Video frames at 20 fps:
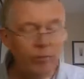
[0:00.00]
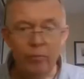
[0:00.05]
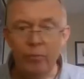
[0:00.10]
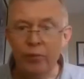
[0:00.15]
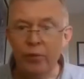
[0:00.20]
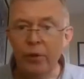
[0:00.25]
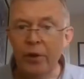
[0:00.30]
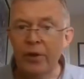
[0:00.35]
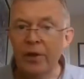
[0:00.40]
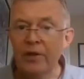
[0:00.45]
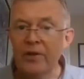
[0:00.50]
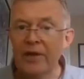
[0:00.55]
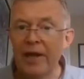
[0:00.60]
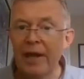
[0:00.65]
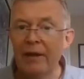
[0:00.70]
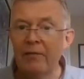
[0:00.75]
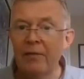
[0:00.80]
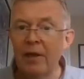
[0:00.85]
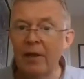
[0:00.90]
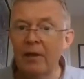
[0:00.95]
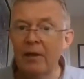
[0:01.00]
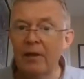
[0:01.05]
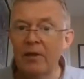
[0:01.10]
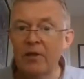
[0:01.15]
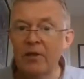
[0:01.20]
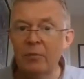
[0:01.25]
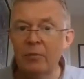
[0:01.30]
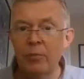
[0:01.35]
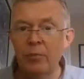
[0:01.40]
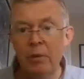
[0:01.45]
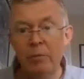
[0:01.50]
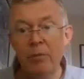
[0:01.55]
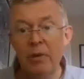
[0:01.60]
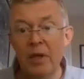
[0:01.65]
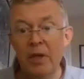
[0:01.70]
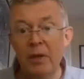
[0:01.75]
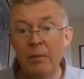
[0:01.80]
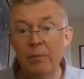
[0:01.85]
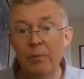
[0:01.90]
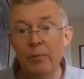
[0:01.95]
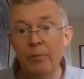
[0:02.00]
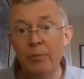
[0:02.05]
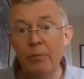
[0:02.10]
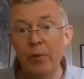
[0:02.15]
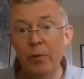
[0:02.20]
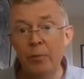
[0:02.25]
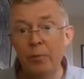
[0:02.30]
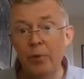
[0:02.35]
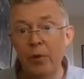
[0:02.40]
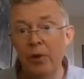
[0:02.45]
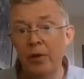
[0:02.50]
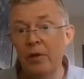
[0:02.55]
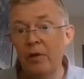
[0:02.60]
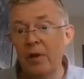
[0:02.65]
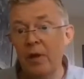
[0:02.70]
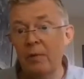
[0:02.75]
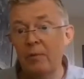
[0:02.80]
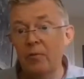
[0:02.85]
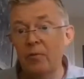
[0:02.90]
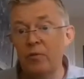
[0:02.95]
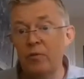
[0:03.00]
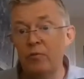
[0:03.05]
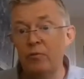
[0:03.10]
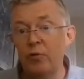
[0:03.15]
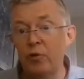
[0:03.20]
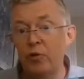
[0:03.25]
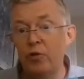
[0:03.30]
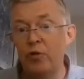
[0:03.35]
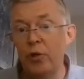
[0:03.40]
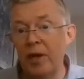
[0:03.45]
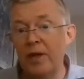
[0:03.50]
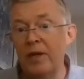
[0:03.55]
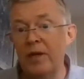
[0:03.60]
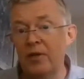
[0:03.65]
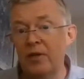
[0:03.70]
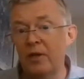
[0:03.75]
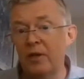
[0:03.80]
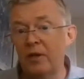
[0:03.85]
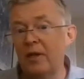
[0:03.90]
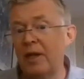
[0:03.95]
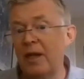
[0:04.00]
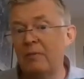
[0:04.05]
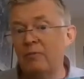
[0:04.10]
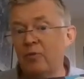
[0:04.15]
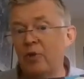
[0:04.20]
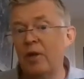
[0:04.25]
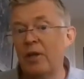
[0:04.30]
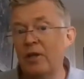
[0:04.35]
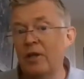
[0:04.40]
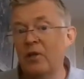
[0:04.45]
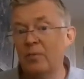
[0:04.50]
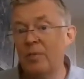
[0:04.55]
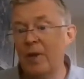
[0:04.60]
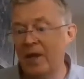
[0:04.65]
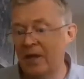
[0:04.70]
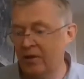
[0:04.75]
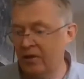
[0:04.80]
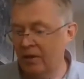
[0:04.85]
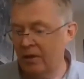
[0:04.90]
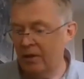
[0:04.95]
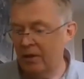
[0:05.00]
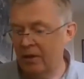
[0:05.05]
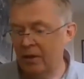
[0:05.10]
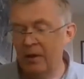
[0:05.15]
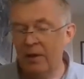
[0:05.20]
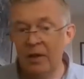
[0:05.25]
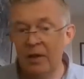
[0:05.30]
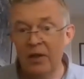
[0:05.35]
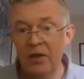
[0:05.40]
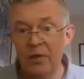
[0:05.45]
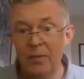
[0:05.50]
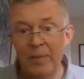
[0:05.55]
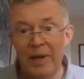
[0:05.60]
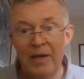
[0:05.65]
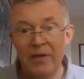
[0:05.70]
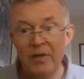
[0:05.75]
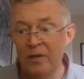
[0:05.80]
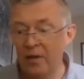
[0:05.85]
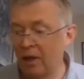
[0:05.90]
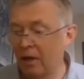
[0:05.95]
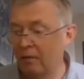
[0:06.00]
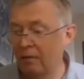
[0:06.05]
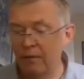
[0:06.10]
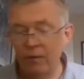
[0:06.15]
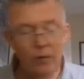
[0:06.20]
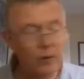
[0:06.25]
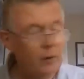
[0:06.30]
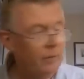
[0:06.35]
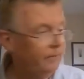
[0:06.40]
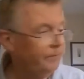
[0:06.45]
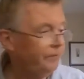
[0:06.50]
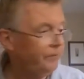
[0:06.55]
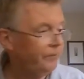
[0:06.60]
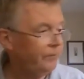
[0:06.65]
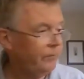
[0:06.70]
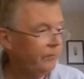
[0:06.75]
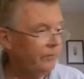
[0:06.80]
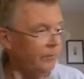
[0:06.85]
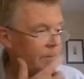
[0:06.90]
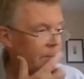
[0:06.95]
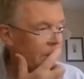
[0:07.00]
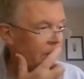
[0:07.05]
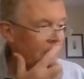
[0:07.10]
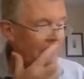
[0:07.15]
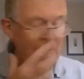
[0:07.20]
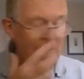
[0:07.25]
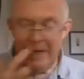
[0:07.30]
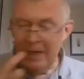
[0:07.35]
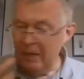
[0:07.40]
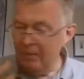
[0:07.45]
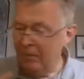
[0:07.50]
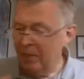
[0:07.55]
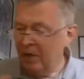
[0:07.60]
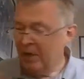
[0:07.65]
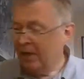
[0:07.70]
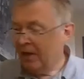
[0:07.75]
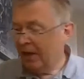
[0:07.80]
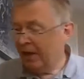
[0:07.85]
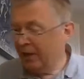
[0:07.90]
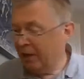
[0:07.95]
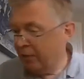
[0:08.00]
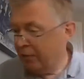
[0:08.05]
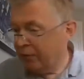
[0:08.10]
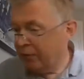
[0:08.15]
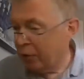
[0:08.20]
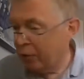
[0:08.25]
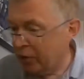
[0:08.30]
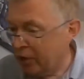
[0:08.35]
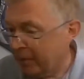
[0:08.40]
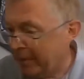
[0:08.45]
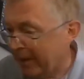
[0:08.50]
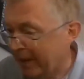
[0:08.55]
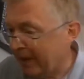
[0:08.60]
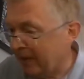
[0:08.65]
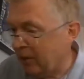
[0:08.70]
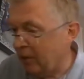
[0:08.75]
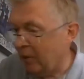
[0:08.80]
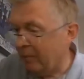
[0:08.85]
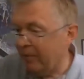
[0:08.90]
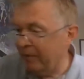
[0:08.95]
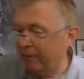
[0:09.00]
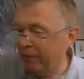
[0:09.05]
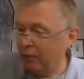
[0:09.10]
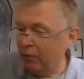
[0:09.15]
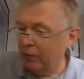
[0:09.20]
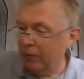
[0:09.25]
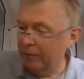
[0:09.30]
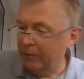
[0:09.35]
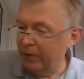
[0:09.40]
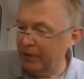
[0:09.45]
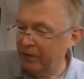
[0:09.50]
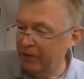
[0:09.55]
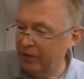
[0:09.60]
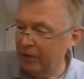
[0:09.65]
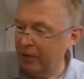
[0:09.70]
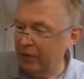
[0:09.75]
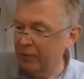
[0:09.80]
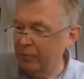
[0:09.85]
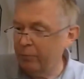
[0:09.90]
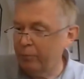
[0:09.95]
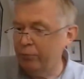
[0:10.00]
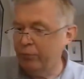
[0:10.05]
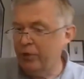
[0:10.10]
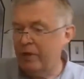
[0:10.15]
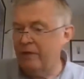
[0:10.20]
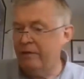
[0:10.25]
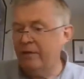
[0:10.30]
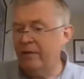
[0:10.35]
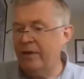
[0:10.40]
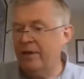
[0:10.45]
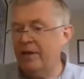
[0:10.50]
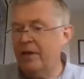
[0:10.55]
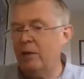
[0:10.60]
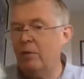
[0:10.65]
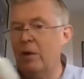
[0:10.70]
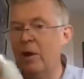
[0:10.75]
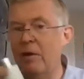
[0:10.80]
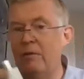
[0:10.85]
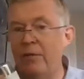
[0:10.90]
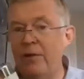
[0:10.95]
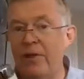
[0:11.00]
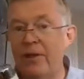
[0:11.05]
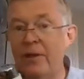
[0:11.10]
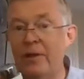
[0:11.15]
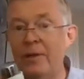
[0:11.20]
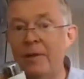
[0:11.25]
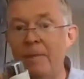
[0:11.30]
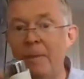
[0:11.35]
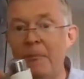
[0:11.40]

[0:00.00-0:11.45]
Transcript: product out there. It's probably the product that Drayton, the name Drayton, is best known for. I know I've talked about it a lot before, but I'll briefly go over the